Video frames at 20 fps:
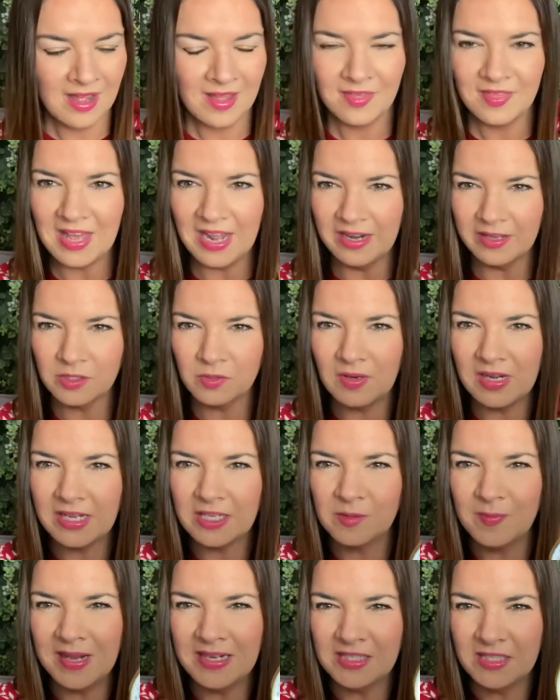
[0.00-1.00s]
That looks really
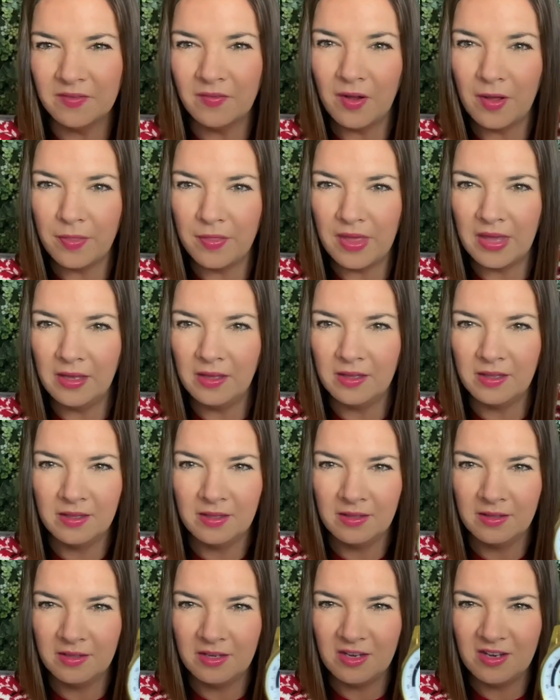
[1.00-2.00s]
expensive, I think.
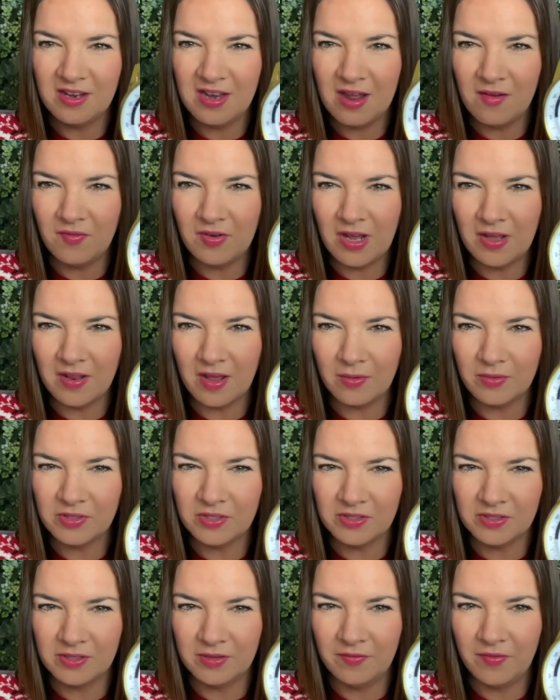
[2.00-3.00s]
You'd never know that was
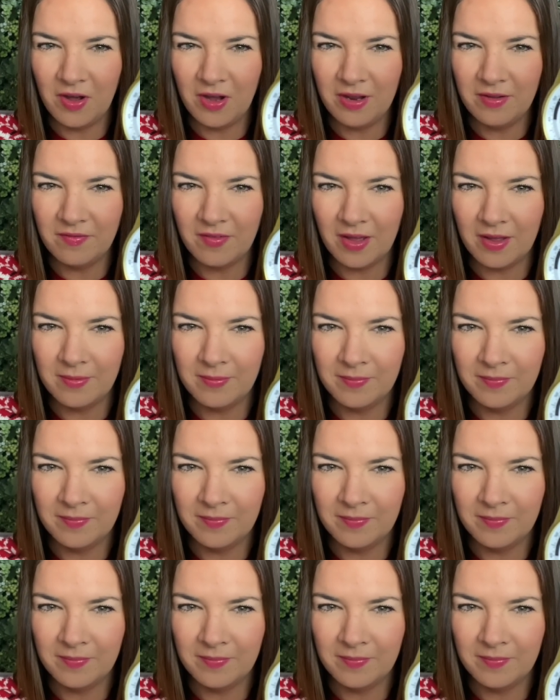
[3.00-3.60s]
just a fiver.